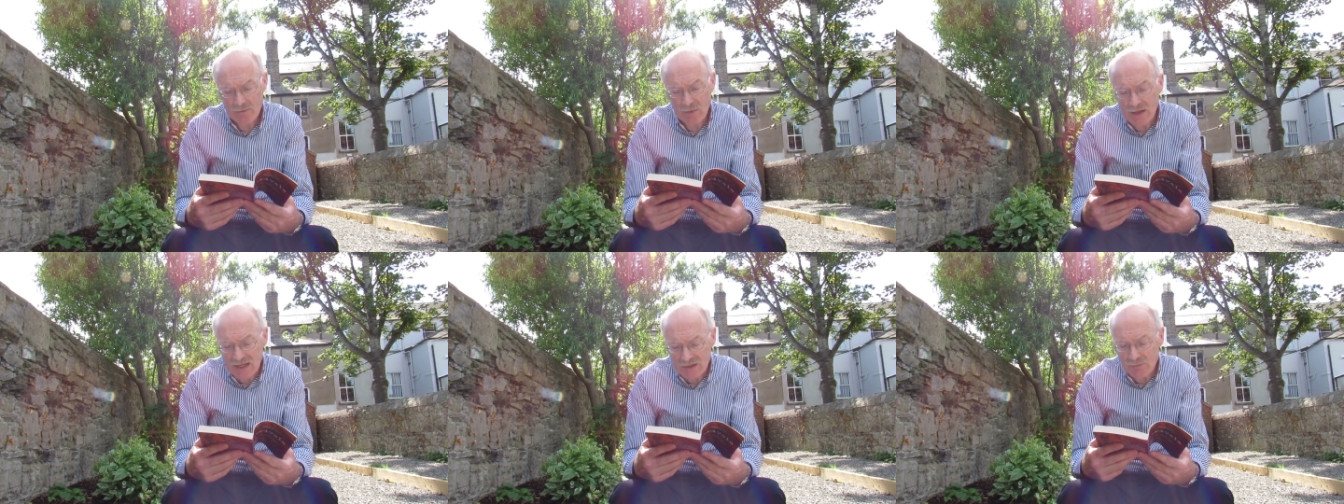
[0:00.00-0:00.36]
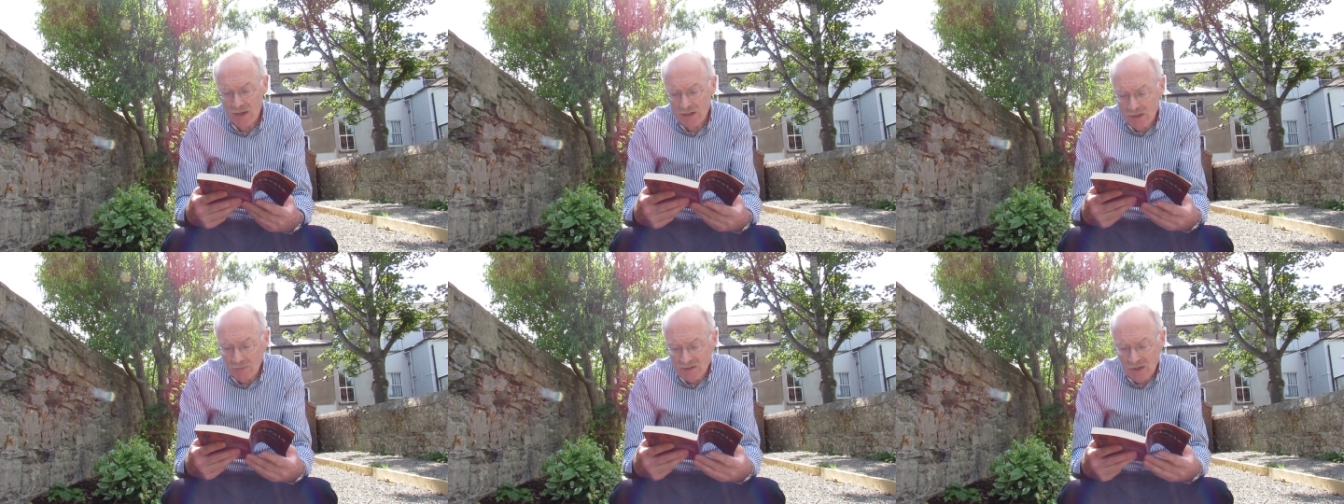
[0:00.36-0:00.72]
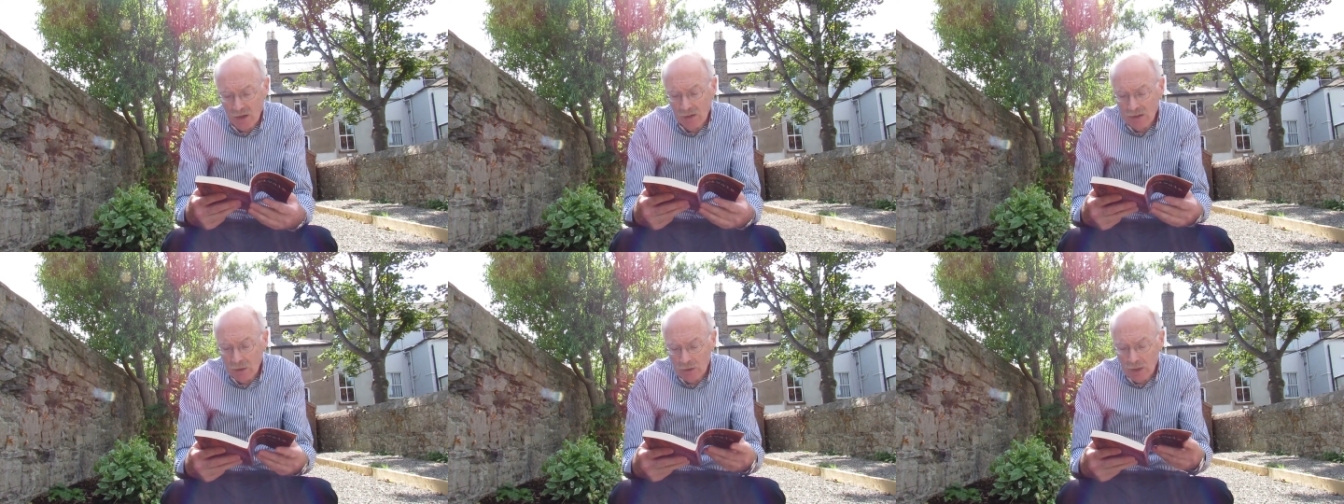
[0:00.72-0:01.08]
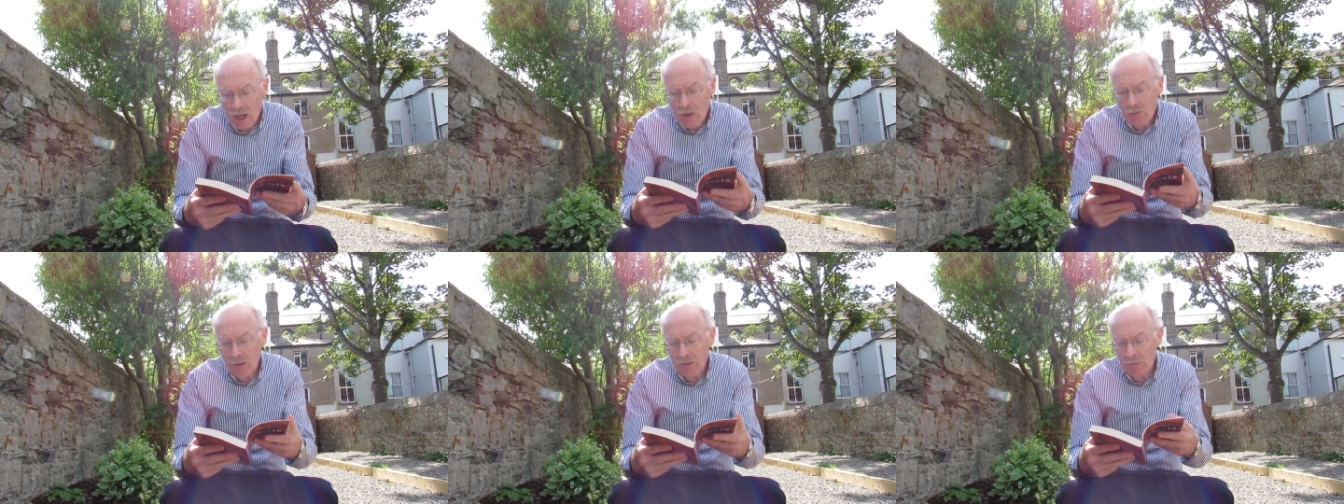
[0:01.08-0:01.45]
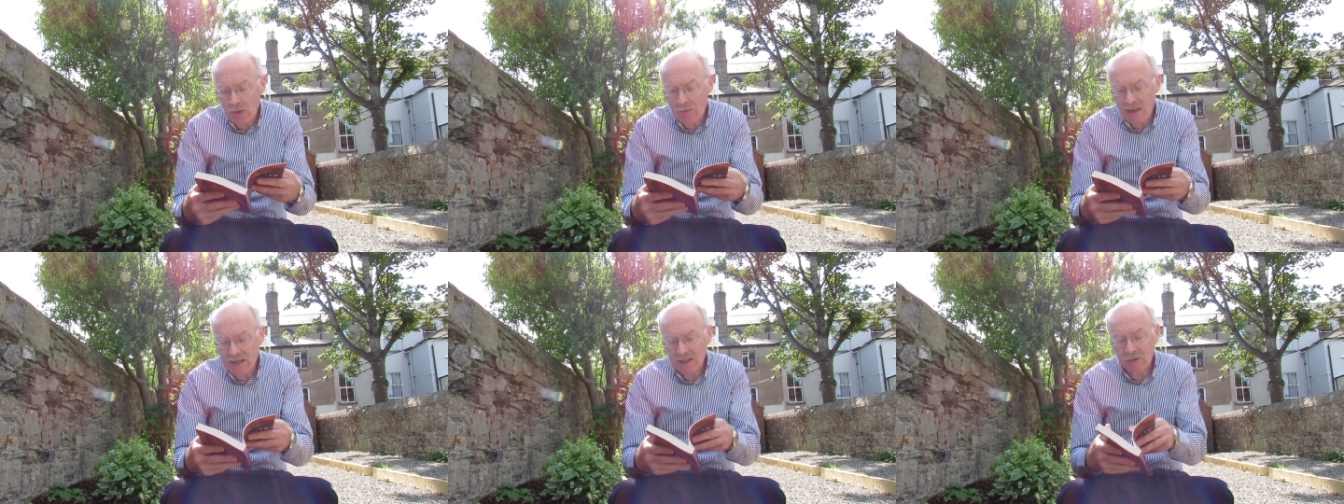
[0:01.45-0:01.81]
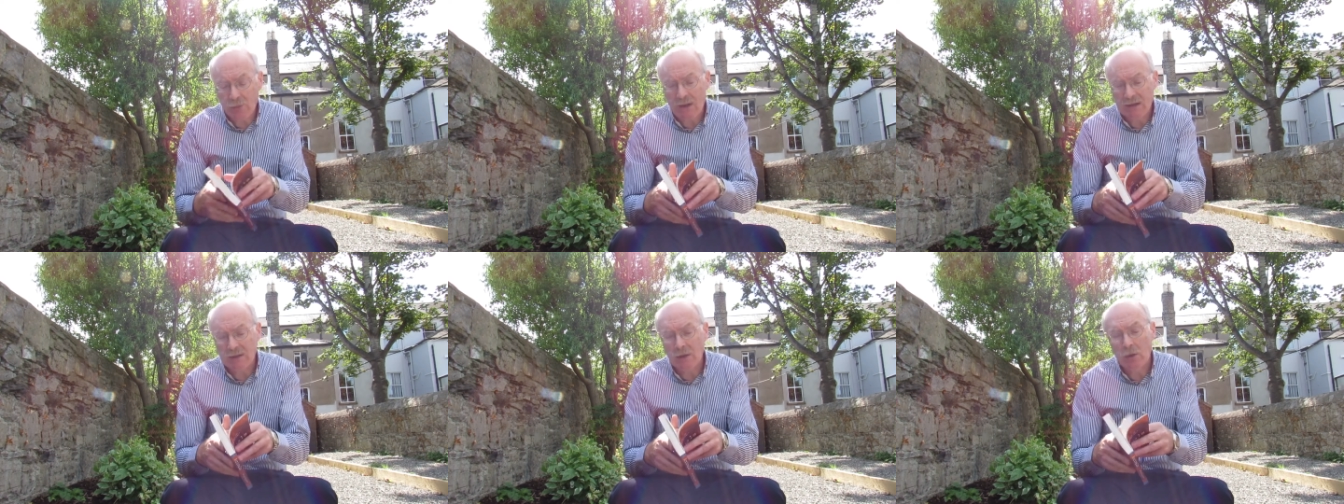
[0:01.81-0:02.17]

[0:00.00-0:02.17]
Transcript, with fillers: Please, Pat, I'm sorry. Look, we, will make it 20.